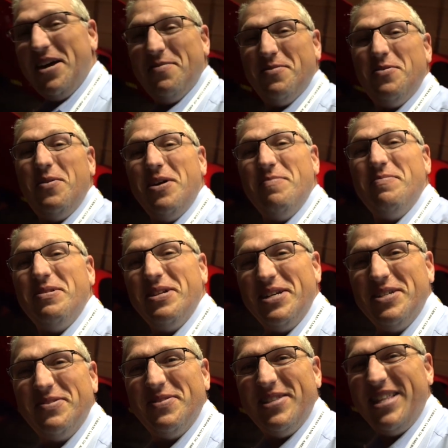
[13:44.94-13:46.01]
I am quite
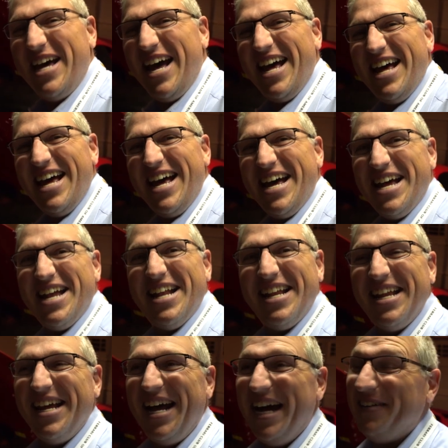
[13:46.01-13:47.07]
pleased with that.
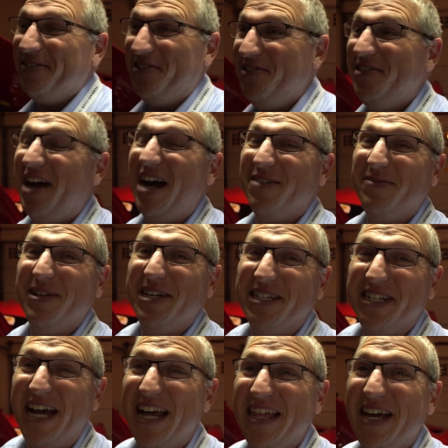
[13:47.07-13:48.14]
And I was shocked
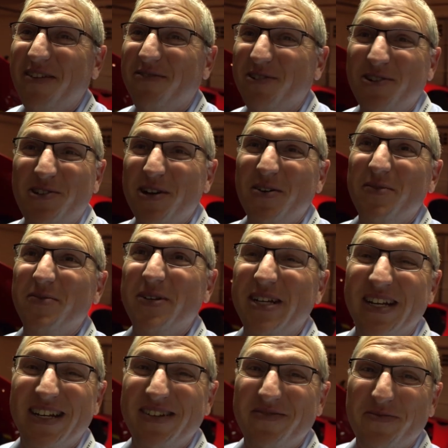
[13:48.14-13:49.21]
because I thought for sure we
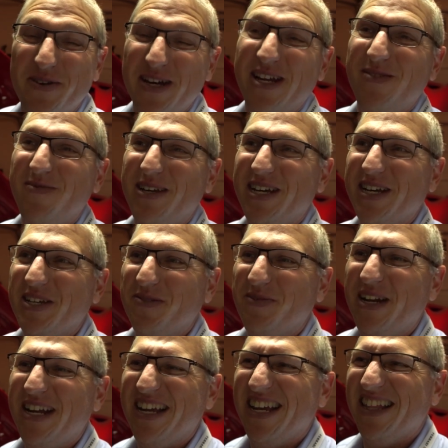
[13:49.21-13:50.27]
didn't win because
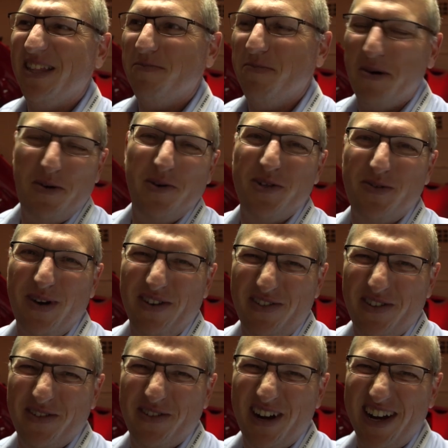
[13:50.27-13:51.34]
we didn't get the bonus
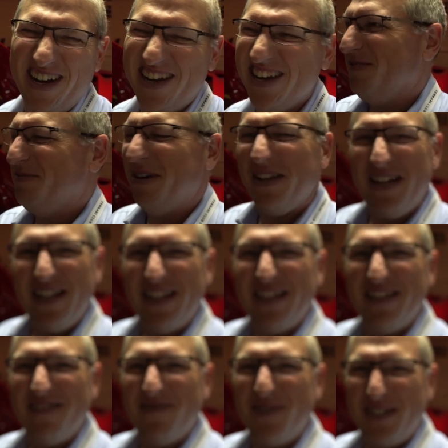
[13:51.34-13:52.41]
question right. Apparently,
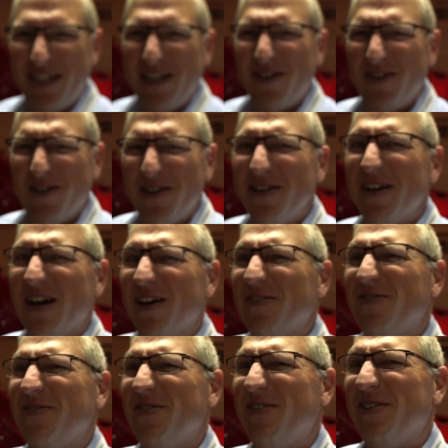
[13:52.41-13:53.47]
we did good
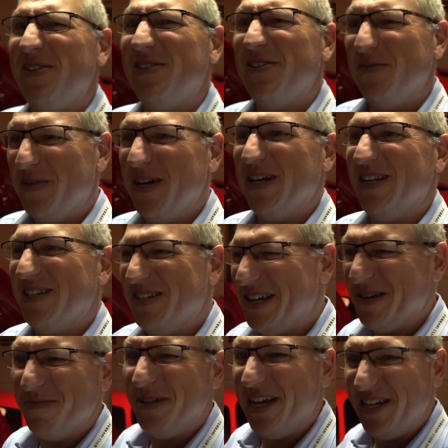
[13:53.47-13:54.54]
enough to win
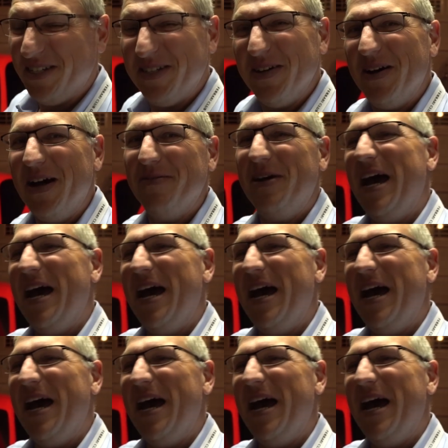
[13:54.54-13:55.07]
second place. So I'm